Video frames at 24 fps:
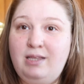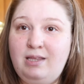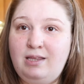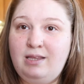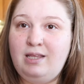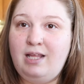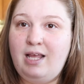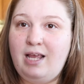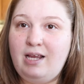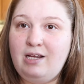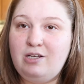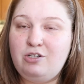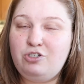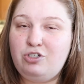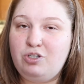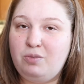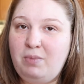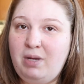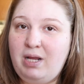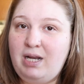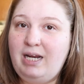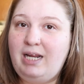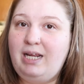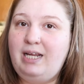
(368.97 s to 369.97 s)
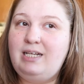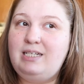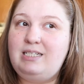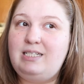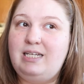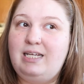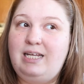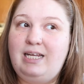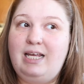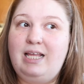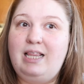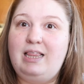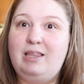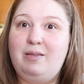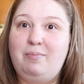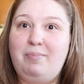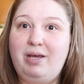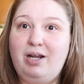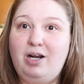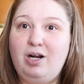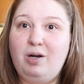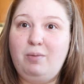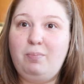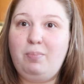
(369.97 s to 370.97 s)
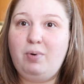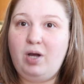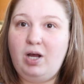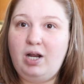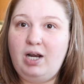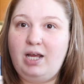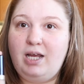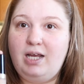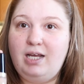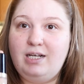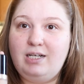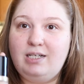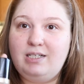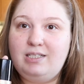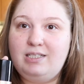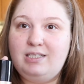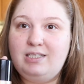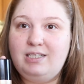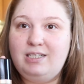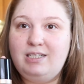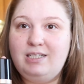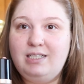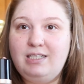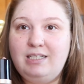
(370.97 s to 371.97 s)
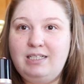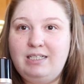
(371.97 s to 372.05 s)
the extra money to get the better product?